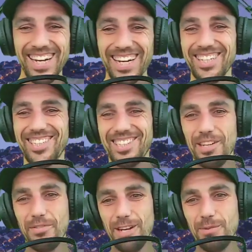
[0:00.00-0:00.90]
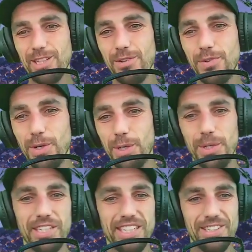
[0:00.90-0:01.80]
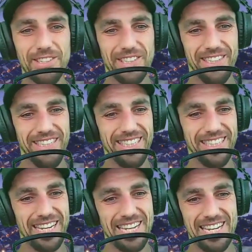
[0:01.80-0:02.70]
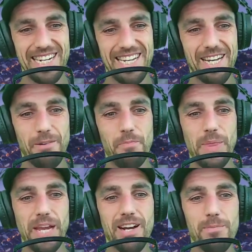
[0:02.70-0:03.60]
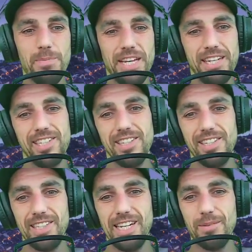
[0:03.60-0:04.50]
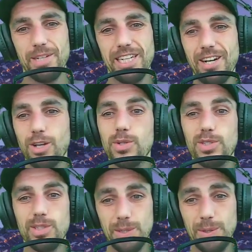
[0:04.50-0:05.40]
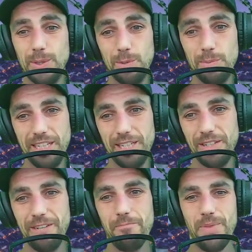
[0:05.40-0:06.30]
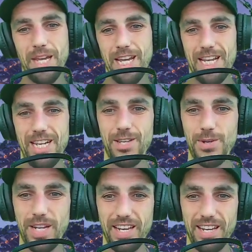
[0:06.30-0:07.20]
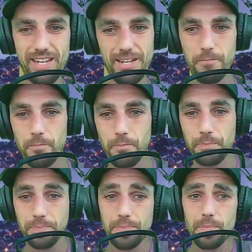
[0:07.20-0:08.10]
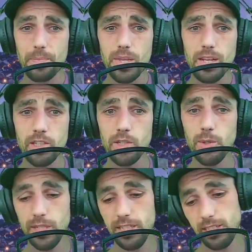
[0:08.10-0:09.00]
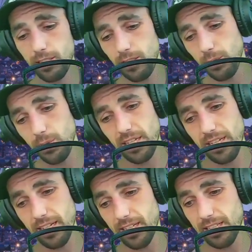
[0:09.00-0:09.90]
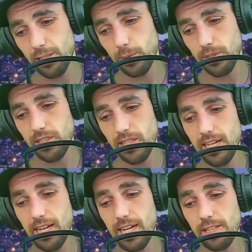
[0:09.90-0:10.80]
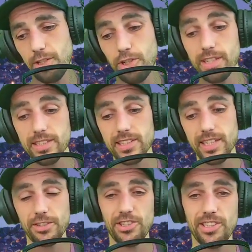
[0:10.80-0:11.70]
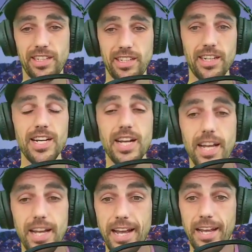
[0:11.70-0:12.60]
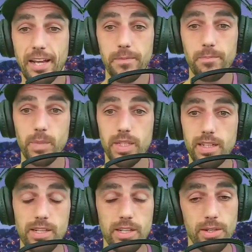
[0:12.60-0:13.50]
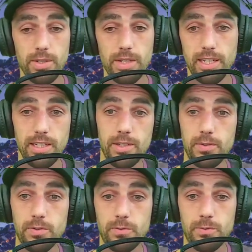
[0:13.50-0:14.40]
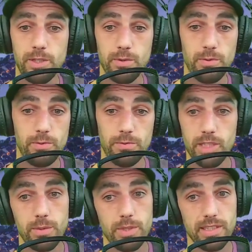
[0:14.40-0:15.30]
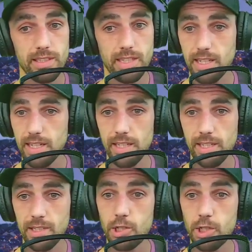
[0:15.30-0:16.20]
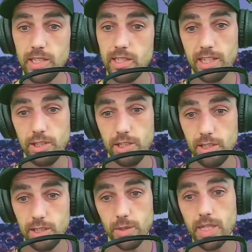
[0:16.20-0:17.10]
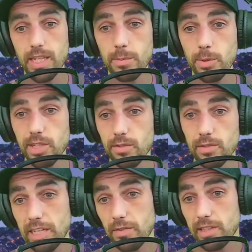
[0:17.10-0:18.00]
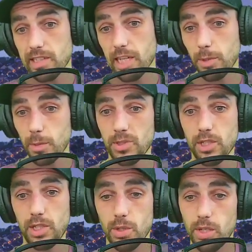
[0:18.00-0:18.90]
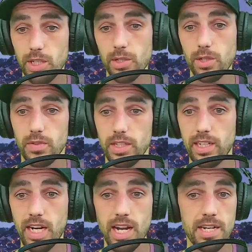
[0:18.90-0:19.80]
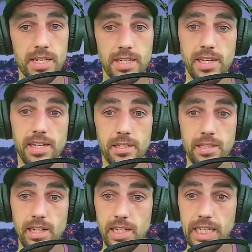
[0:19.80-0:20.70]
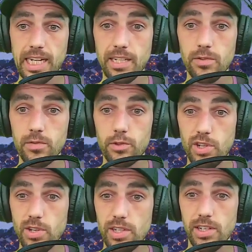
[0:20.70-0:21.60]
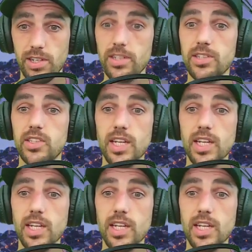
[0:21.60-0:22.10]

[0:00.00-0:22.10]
Let's drive on with the 420 news, guys. And uh, up next, guys, uh, we're getting closer to home anyway. Uh, UK. So in the UK, there was uh, at a train station there. Um, I, I don't know uh, if you've frequented a, a, a, train station in the UK, but they've definitely stepped up security over there and they, they like to have drug dogs